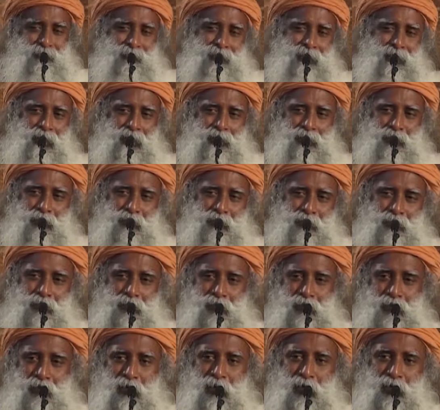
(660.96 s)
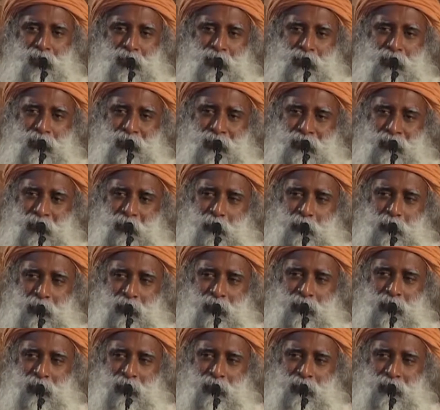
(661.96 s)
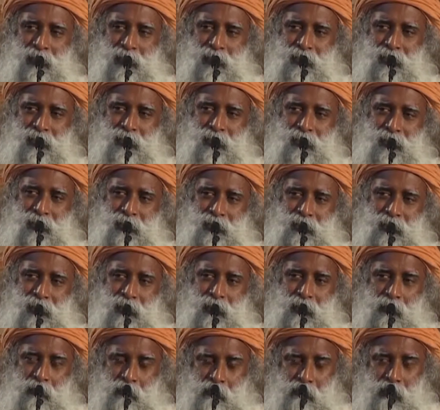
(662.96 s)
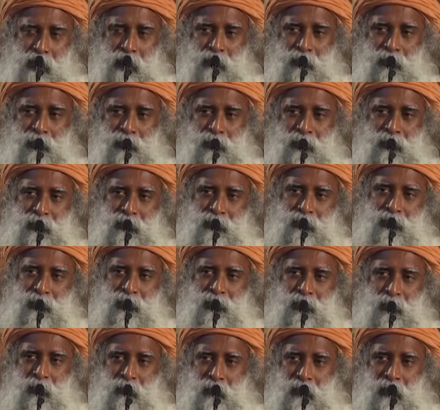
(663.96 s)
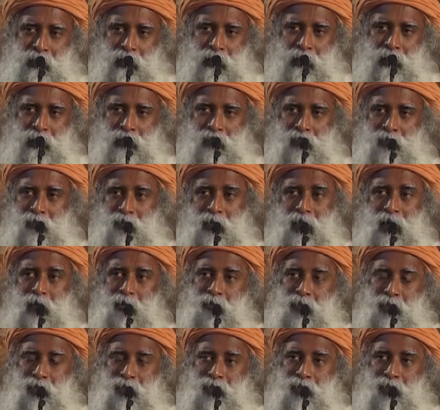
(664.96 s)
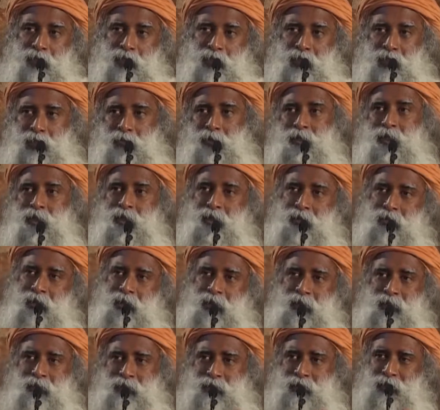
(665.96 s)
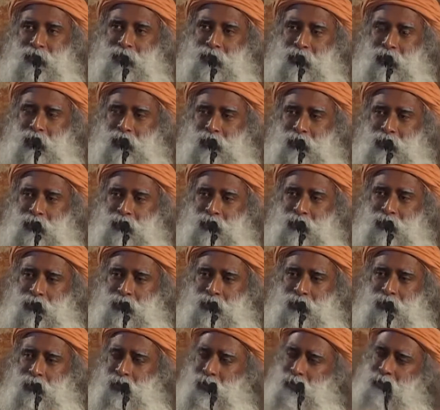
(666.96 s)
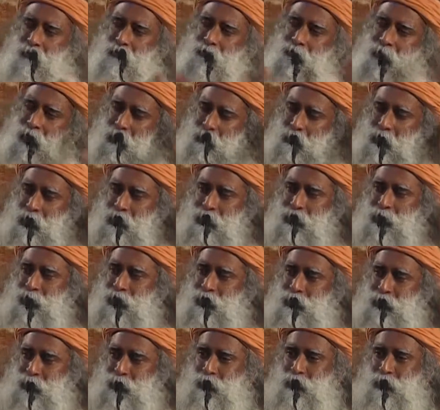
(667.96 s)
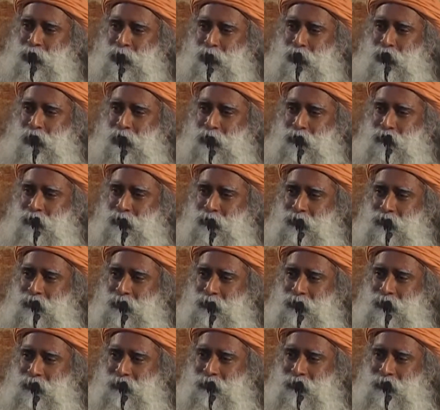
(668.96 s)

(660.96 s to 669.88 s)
That's your nonsensical business. My business is something else. My business is with the Creator's creation. For me, this is good enough.